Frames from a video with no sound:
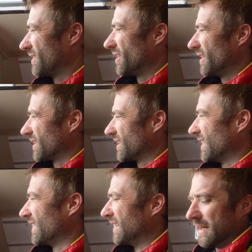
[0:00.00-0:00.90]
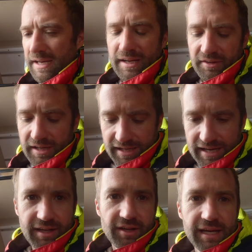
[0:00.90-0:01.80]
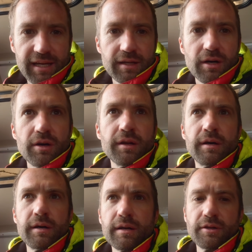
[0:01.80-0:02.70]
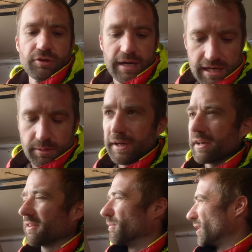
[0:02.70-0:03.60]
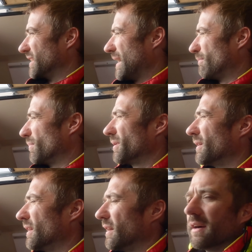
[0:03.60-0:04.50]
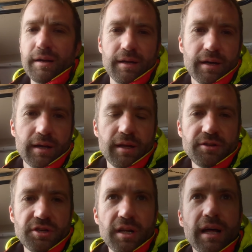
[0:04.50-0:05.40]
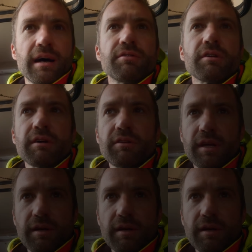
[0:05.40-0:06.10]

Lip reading: So I'm going to settle down. I got the heating on. I'm going to dry out a bit because I'm pretty damp. I'm going to chill out for the rest of the